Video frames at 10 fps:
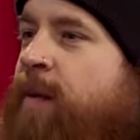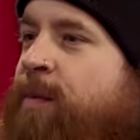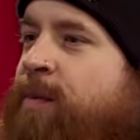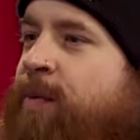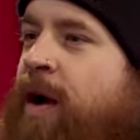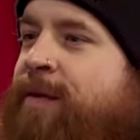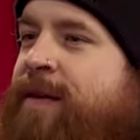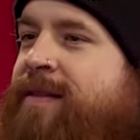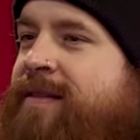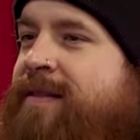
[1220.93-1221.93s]
album,
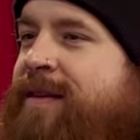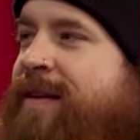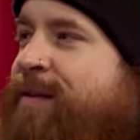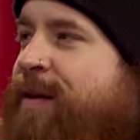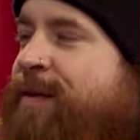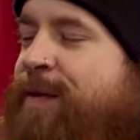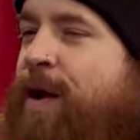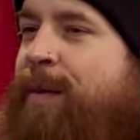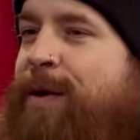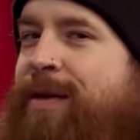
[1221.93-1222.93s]
Prophets, is
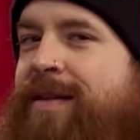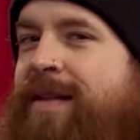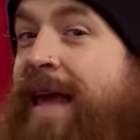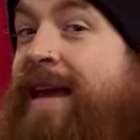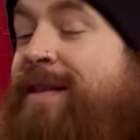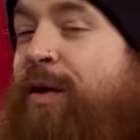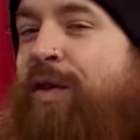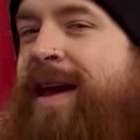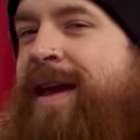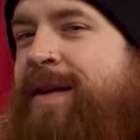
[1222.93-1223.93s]
phenomenal. They don't
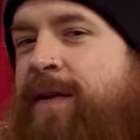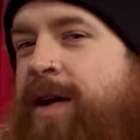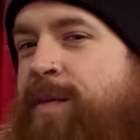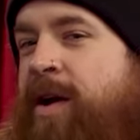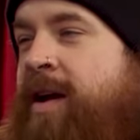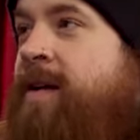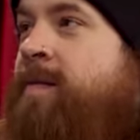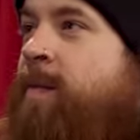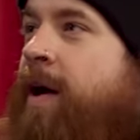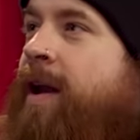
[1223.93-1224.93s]
like it. Fuck you, Brendan.
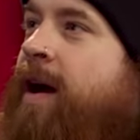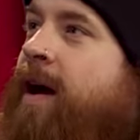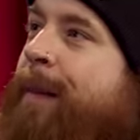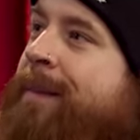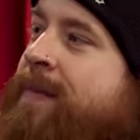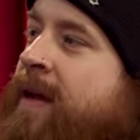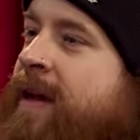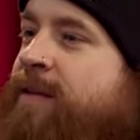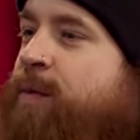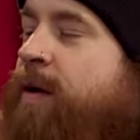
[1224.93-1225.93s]
But
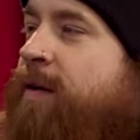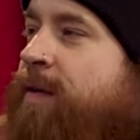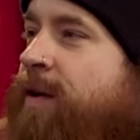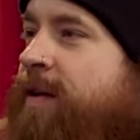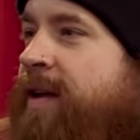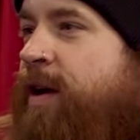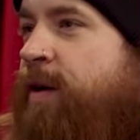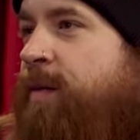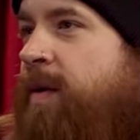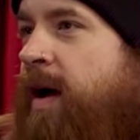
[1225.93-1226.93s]
it's wonderful, you
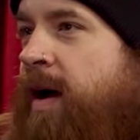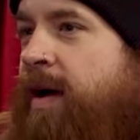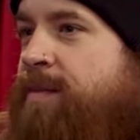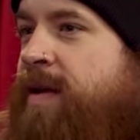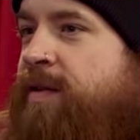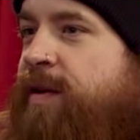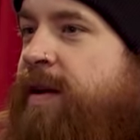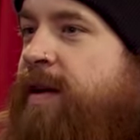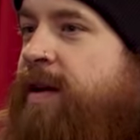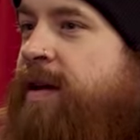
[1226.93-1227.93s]
know,
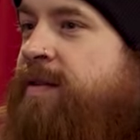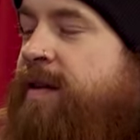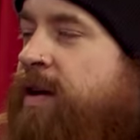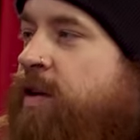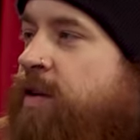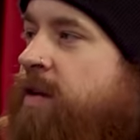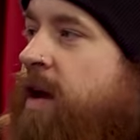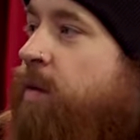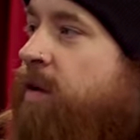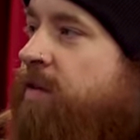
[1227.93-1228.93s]
Misery, Signals,
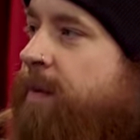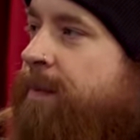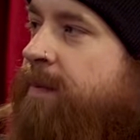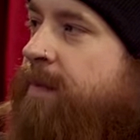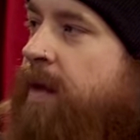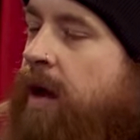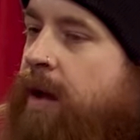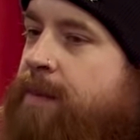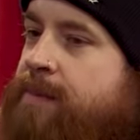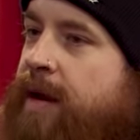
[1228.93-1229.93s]
kind of worship,
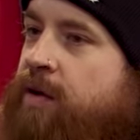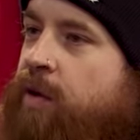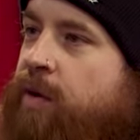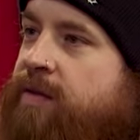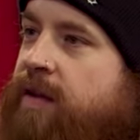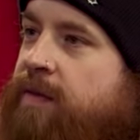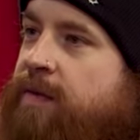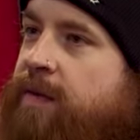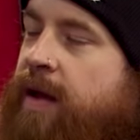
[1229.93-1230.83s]
metalcore stuff.